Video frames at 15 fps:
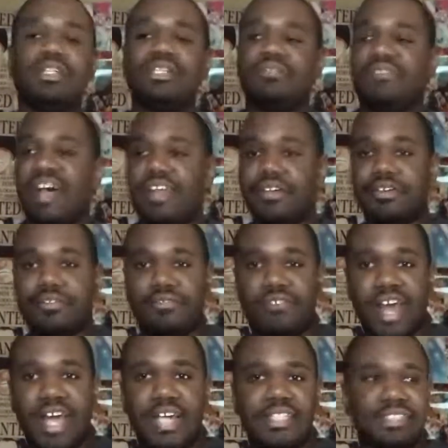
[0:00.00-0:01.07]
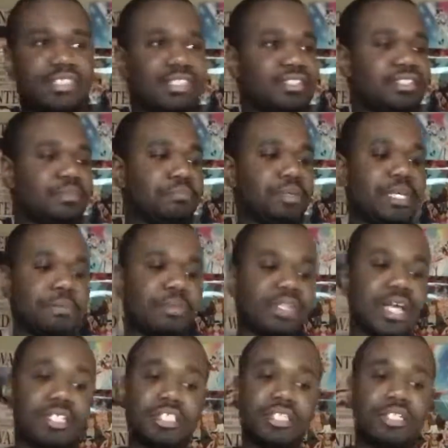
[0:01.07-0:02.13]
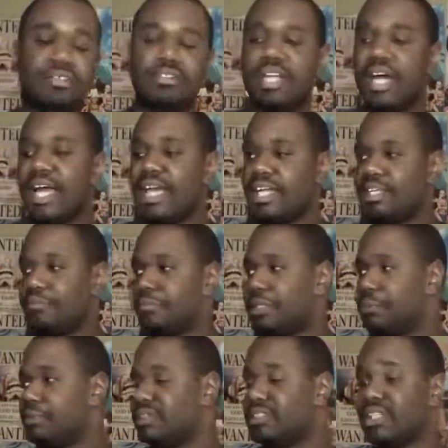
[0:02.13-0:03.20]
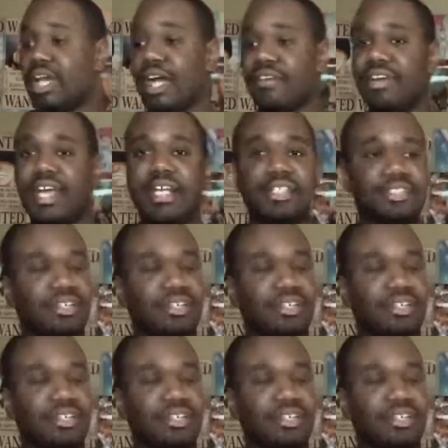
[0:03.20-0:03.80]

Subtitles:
finding her friends and some people that she don't like and the people's arrogance,